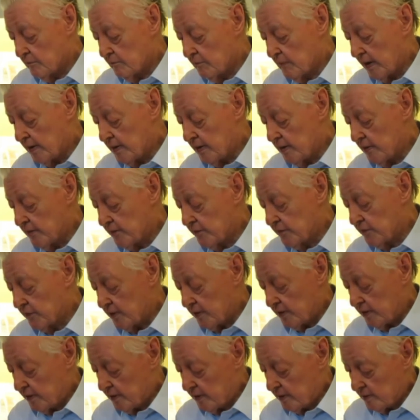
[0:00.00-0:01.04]
Many of
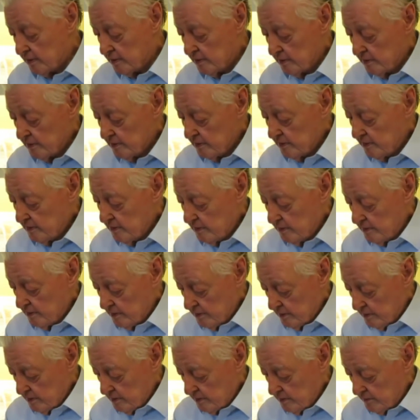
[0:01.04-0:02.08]
the
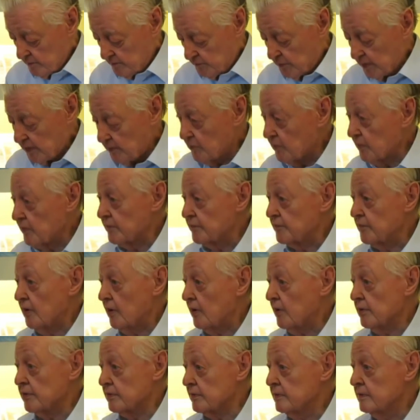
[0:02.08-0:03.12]
people have
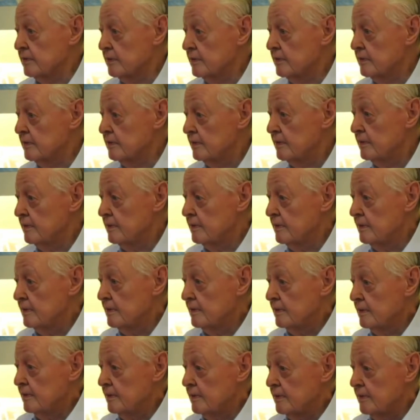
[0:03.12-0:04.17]
gone.
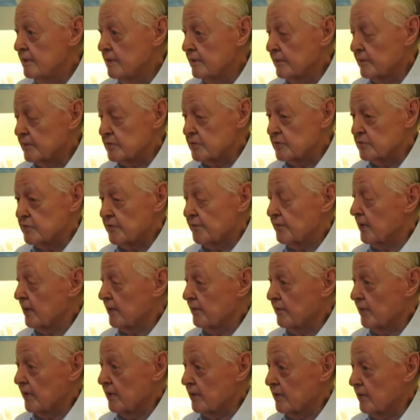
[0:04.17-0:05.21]
This was a
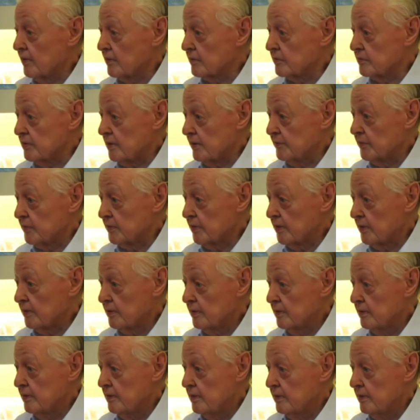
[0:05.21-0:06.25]
very, very long time ago.